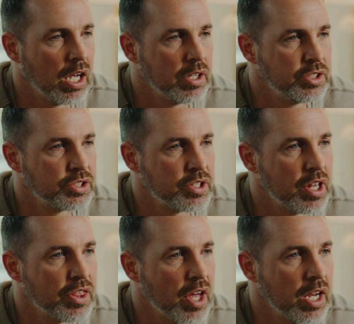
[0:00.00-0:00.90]
just the
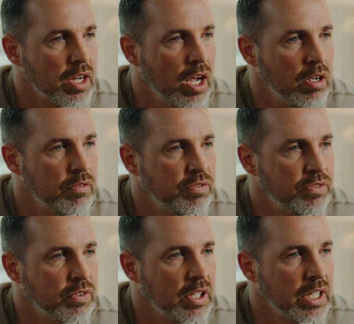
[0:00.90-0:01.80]
thought of
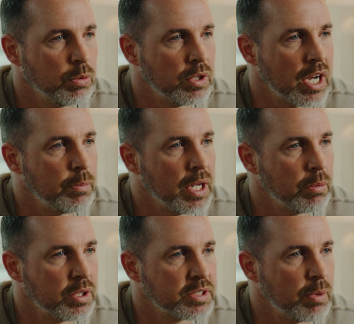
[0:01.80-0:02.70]
he would not be
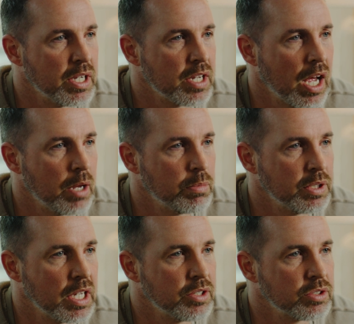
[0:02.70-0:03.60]
able to spend time
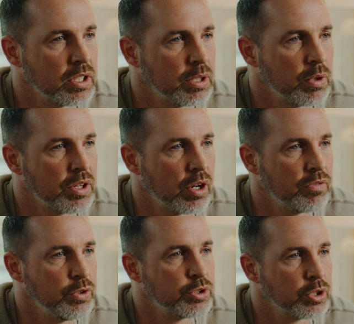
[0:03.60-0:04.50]
potentially with our
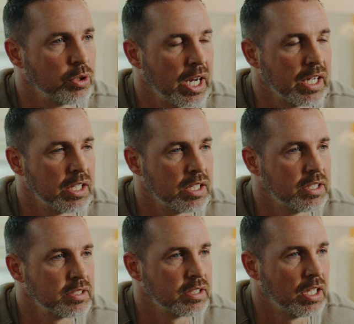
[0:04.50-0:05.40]
future grandkids.